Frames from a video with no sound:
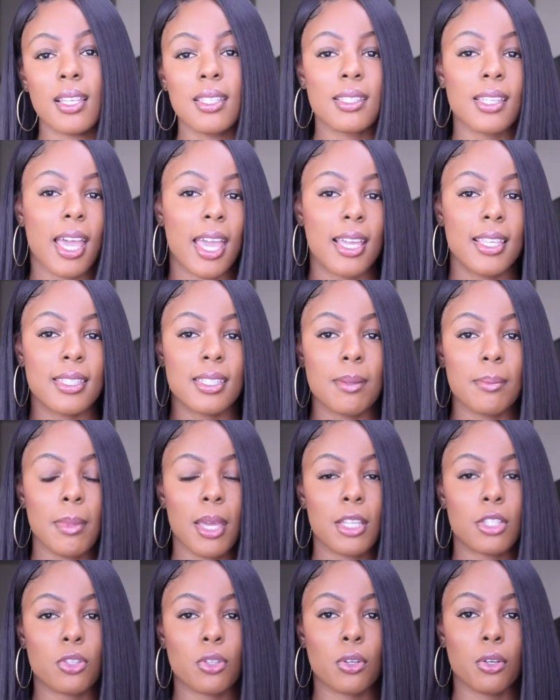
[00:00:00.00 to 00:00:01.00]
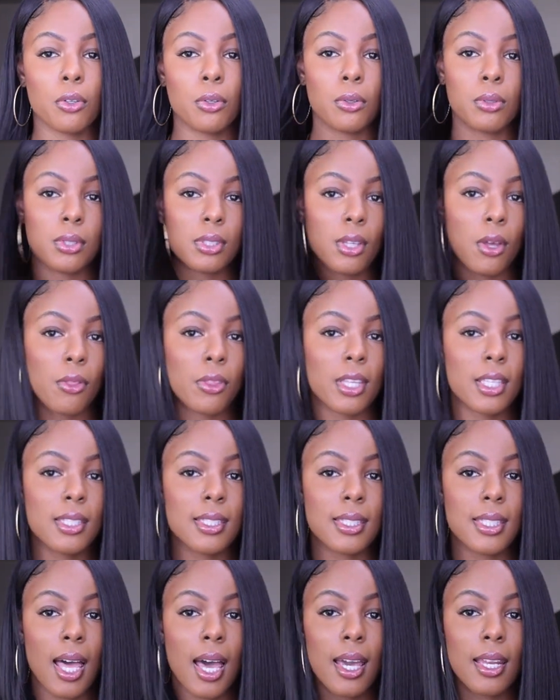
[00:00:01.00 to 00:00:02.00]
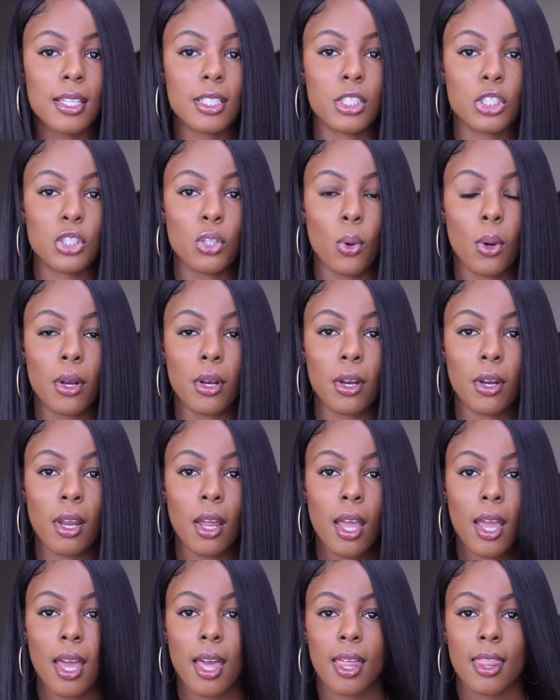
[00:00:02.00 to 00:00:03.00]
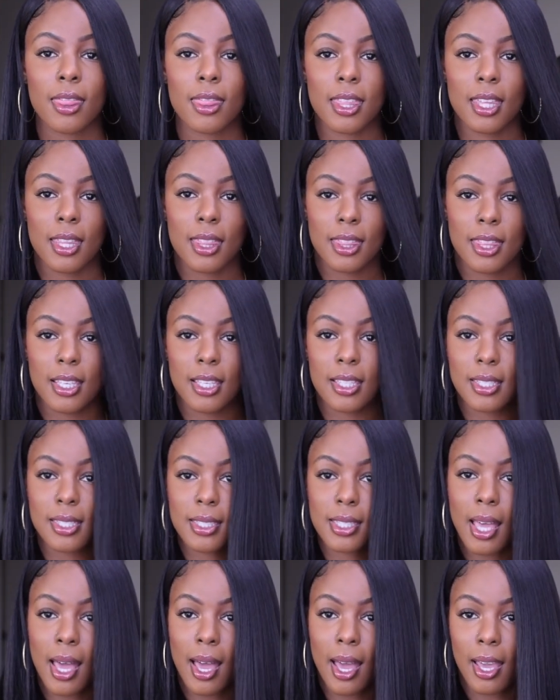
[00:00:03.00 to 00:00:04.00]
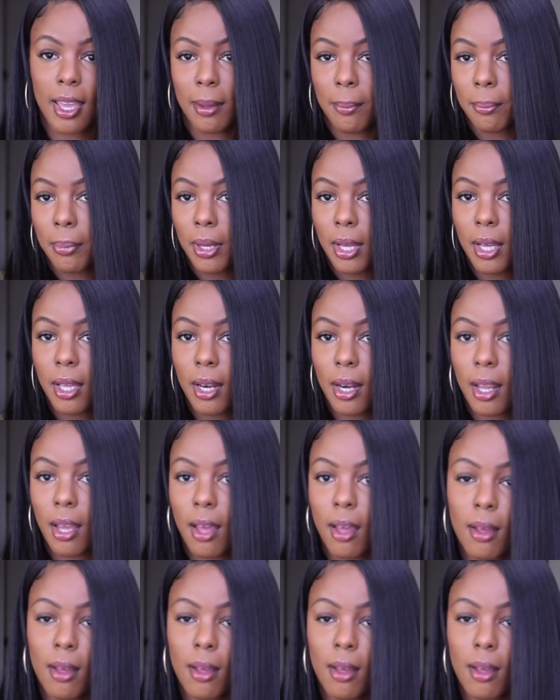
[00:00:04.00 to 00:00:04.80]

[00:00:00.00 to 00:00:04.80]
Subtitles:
It's asymmetrical, so this side is shorter than this side, but